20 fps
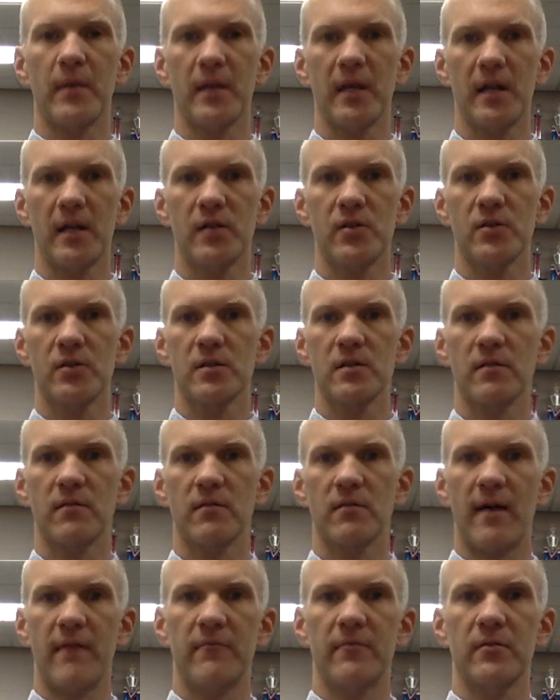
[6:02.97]

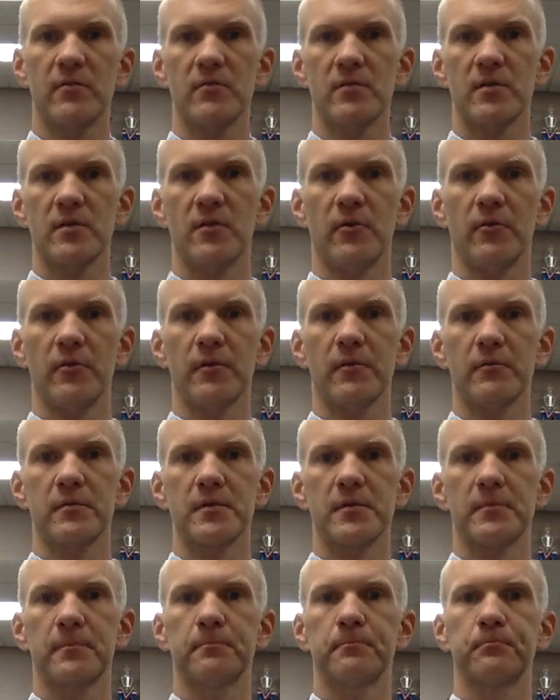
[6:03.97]
combinations of half notes and whole
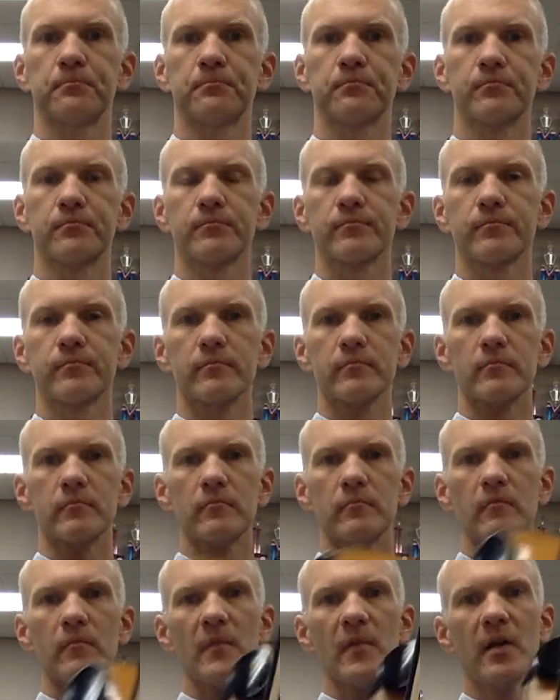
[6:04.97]
notes.
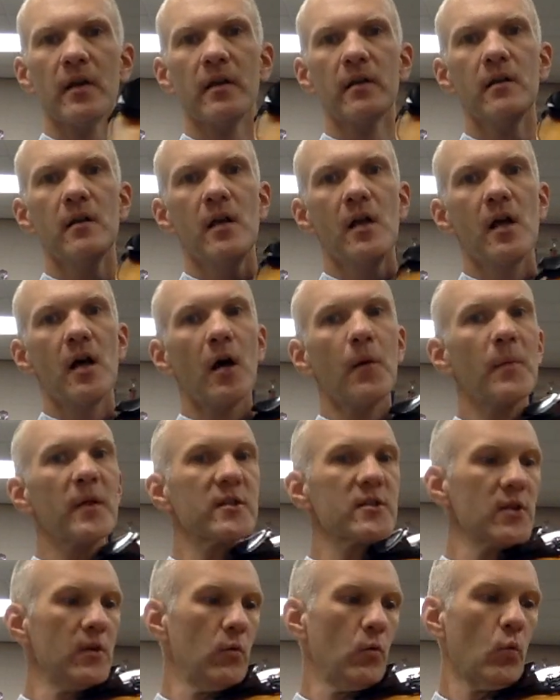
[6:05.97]
Okay,
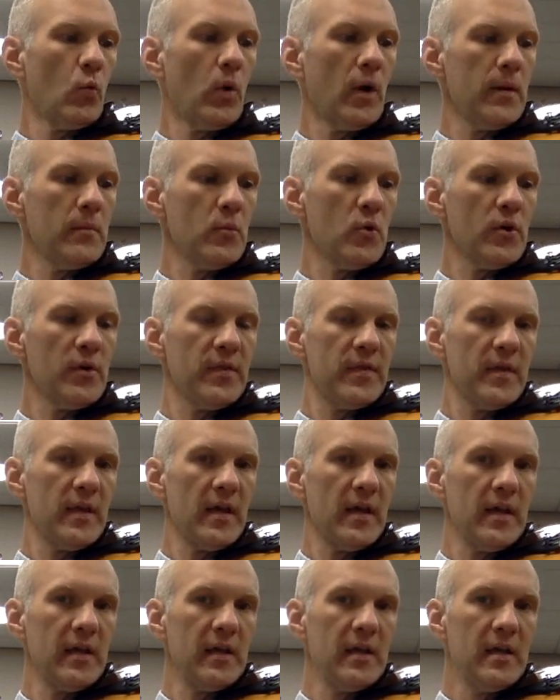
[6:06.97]
I'll mention one more
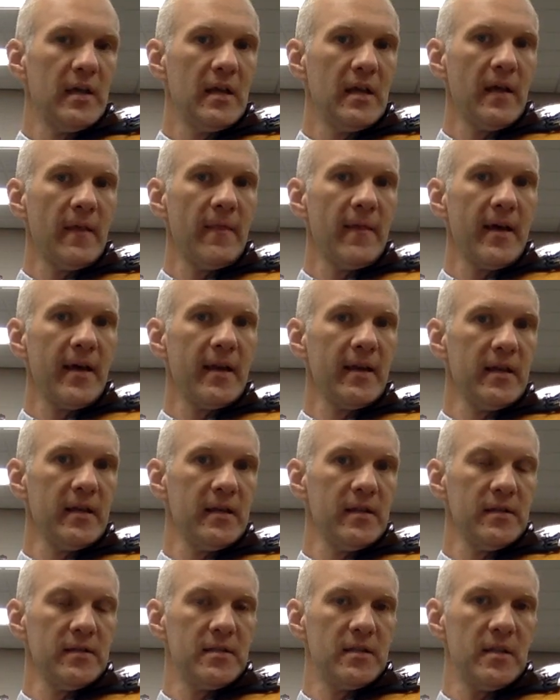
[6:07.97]
thing, and
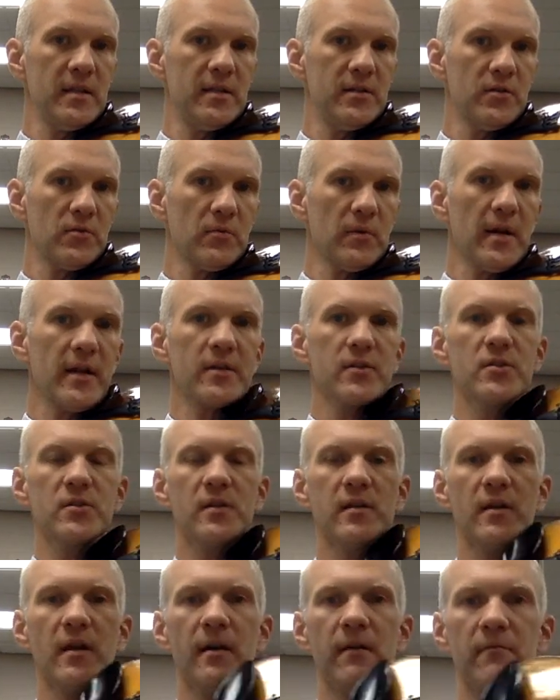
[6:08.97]
that is the
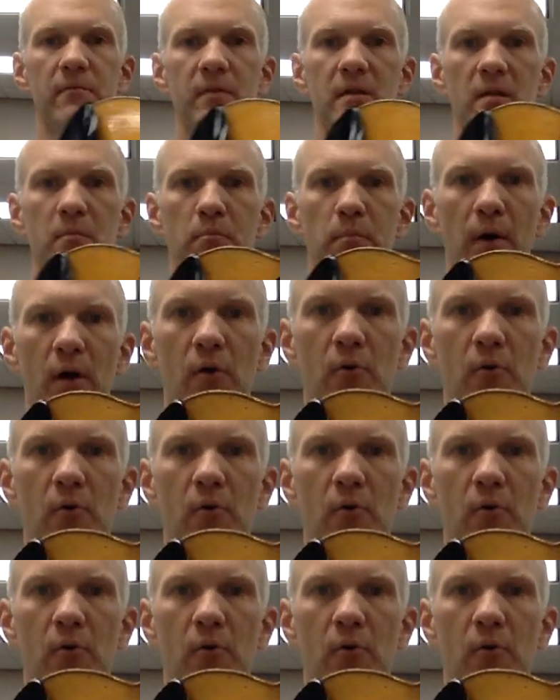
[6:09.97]
direction of the